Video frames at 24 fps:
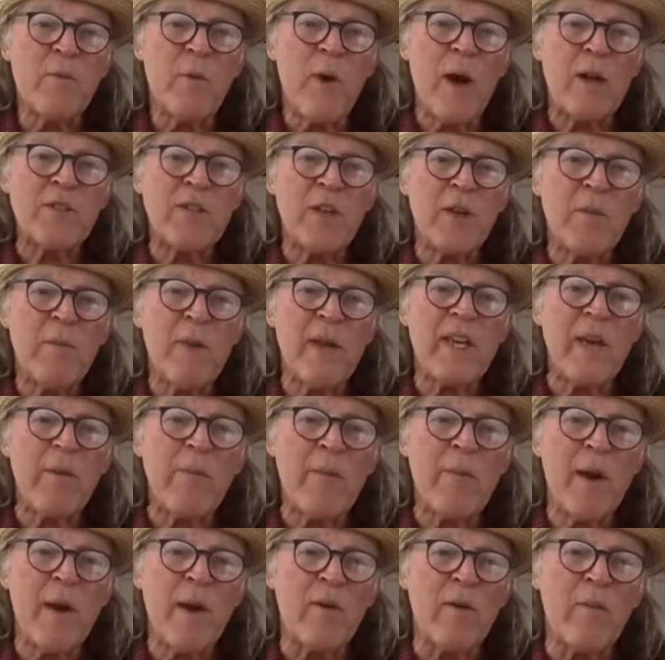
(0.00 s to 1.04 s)
watching Mickey
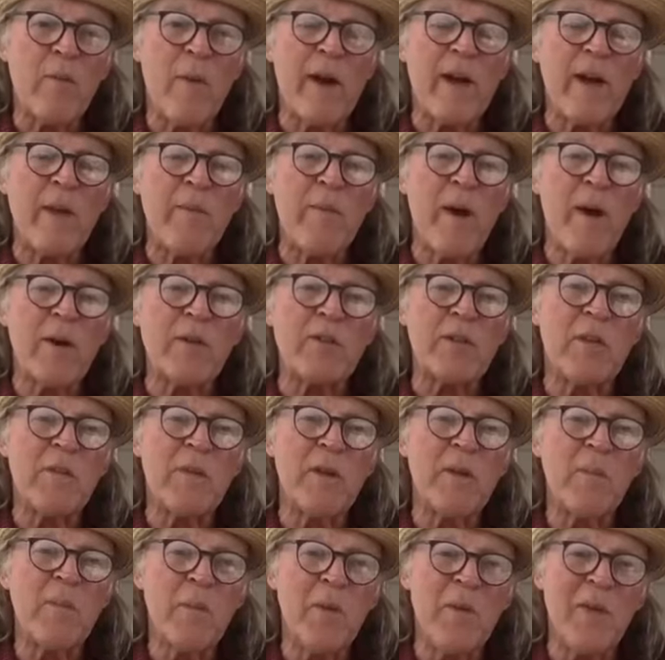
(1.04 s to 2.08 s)
or Mighty Mouse on
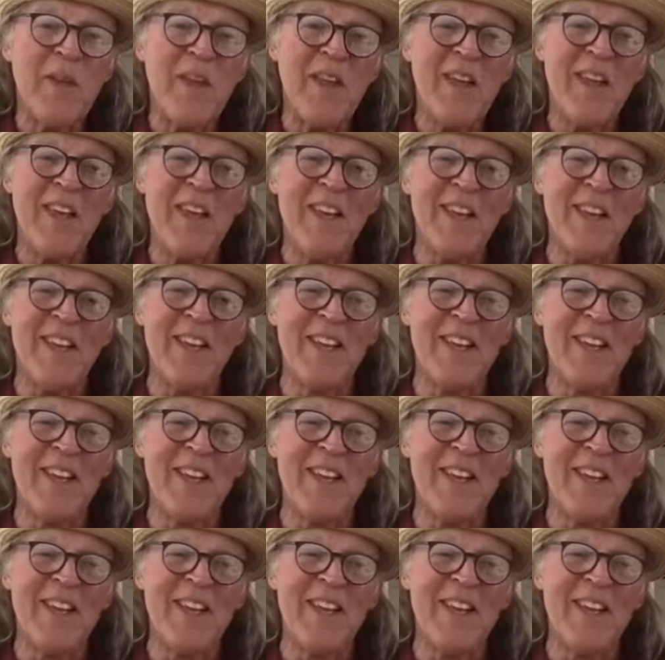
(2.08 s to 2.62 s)
the.